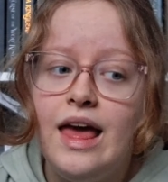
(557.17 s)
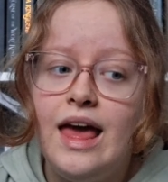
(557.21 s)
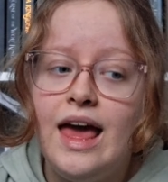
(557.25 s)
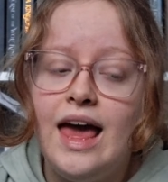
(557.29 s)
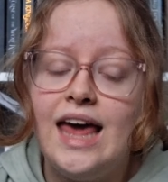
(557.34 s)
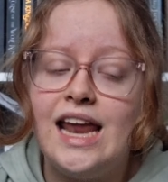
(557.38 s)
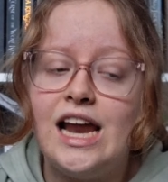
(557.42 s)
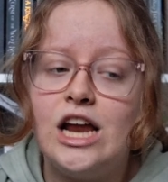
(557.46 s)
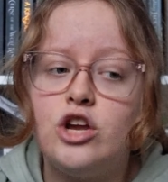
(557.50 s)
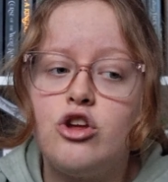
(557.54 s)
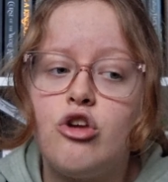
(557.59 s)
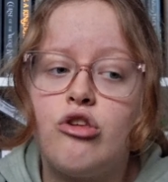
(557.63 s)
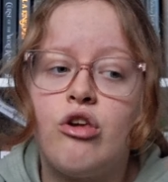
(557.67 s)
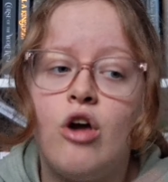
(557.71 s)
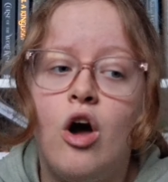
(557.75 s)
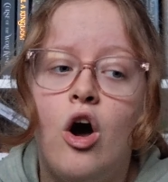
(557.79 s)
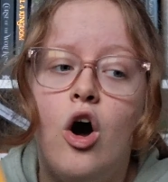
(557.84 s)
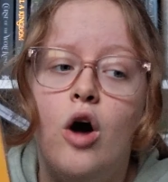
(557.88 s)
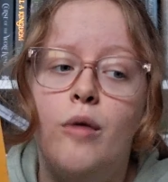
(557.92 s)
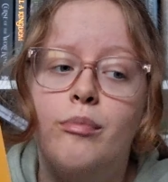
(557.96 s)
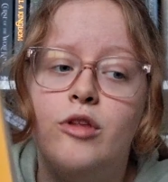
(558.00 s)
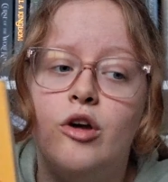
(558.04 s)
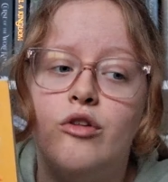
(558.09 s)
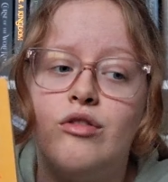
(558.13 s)
And I just
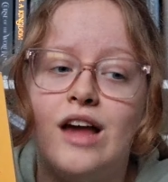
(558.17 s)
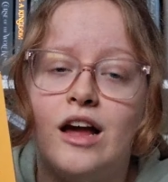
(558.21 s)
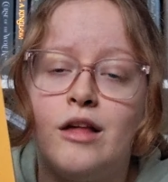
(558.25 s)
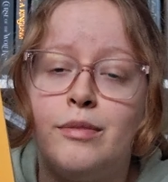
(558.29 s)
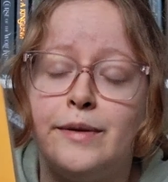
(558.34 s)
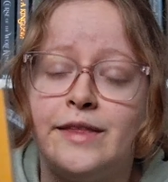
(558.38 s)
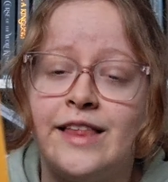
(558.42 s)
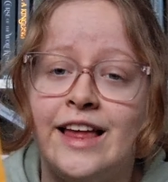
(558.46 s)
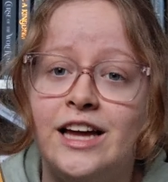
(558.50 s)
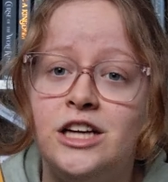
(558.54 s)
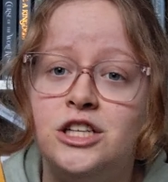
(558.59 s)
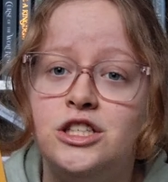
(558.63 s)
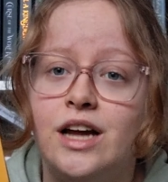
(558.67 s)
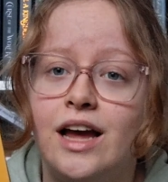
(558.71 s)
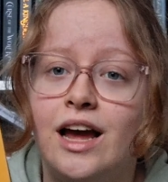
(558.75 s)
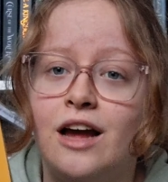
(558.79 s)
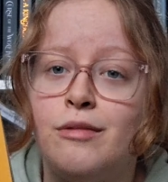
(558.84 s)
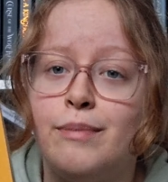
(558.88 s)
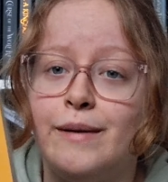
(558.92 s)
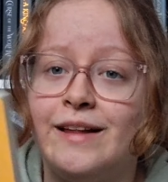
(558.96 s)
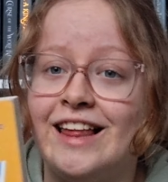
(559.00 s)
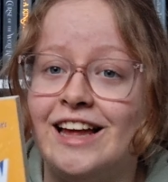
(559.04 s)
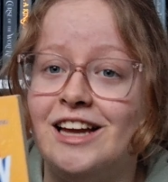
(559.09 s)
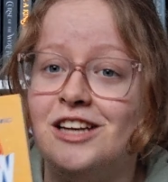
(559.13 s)
hope those
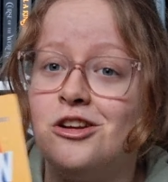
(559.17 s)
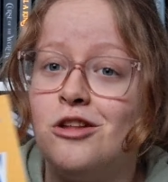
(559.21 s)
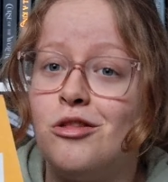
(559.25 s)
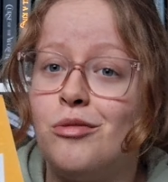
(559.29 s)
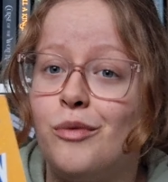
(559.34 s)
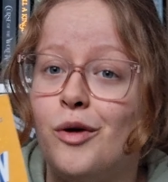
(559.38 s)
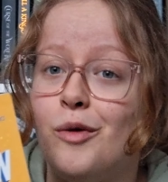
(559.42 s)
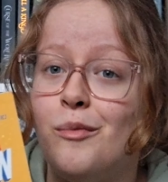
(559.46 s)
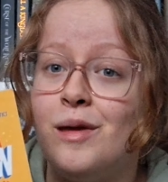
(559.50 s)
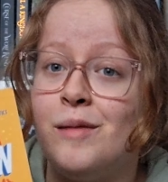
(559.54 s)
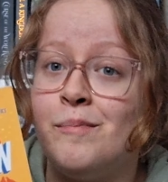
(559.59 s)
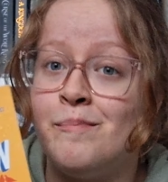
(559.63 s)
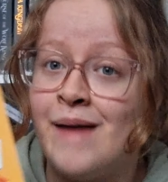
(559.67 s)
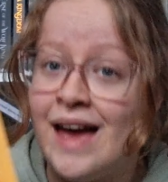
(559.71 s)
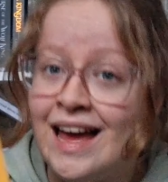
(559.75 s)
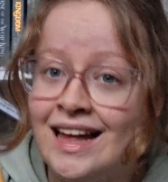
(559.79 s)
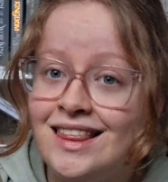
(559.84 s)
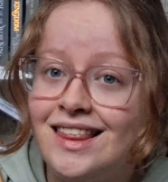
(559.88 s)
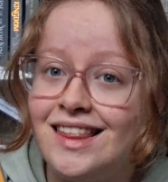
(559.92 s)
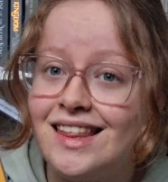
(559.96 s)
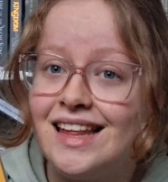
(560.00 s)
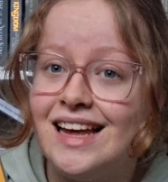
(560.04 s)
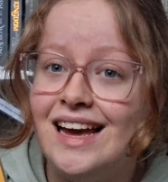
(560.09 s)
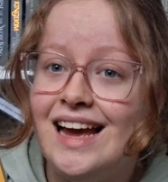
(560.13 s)
expectations will be met.